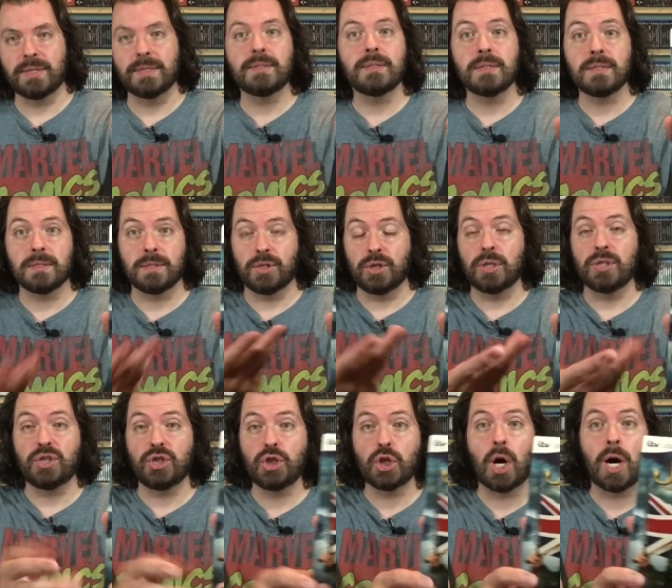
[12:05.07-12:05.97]
This is the
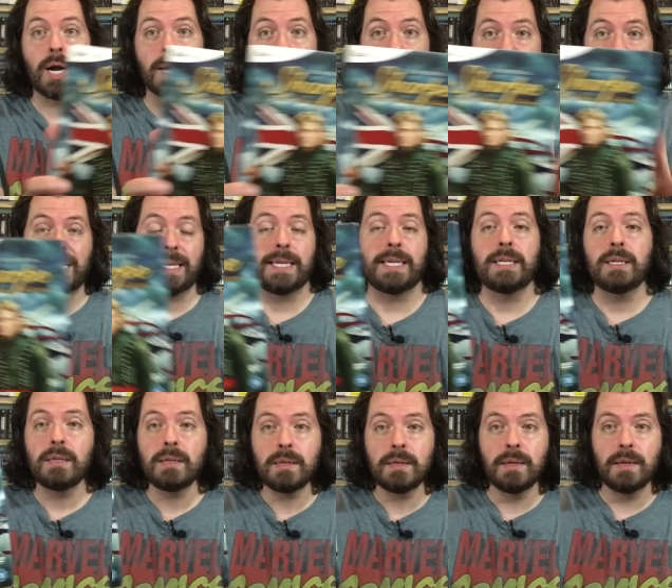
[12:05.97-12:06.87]
Sean
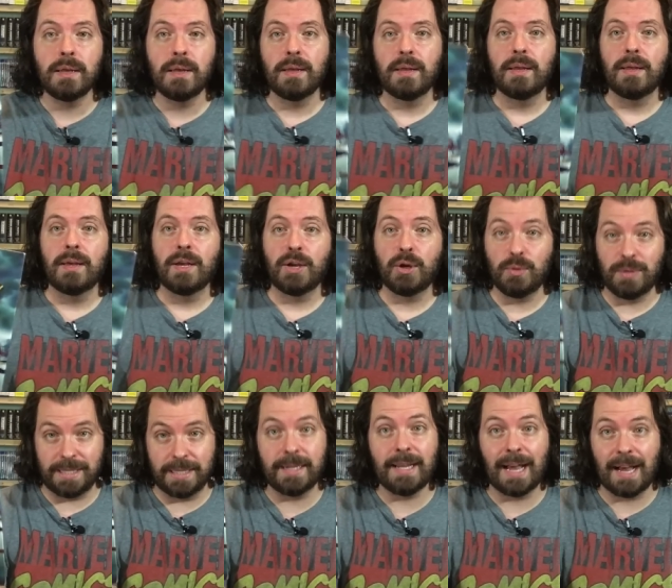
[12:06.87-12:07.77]
Bean, who
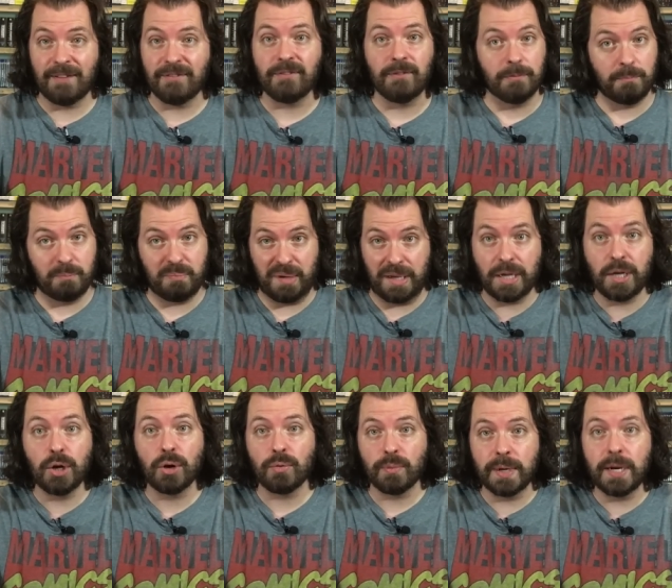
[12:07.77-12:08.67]
did have a big
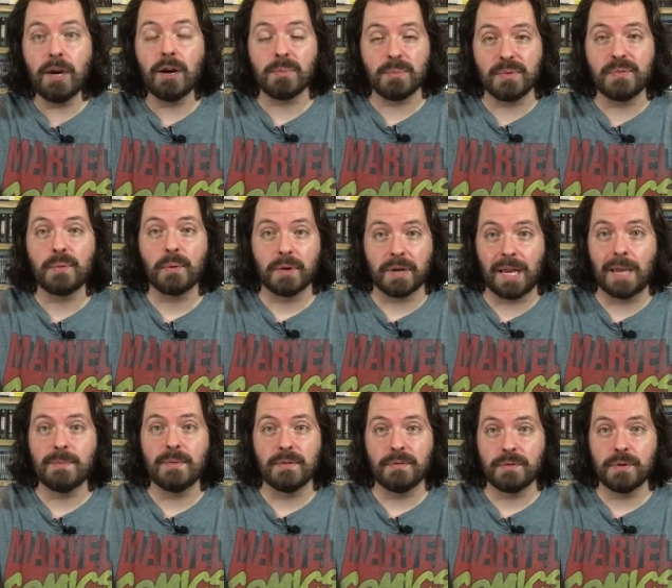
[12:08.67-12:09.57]
career before
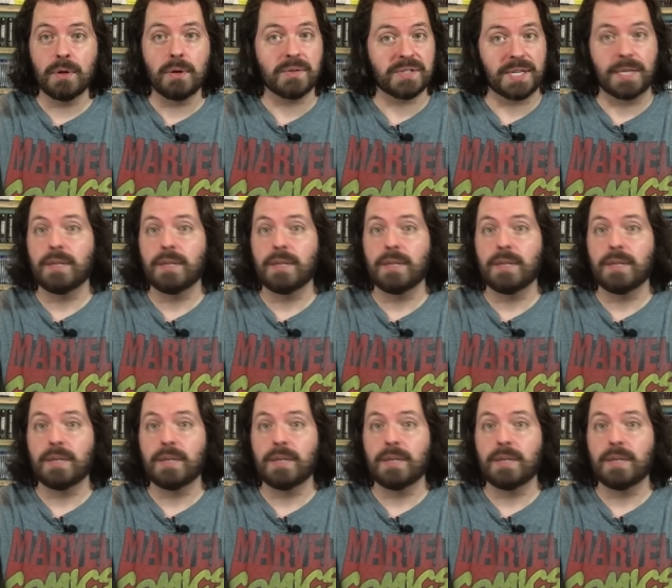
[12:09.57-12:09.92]
Game of Thrones.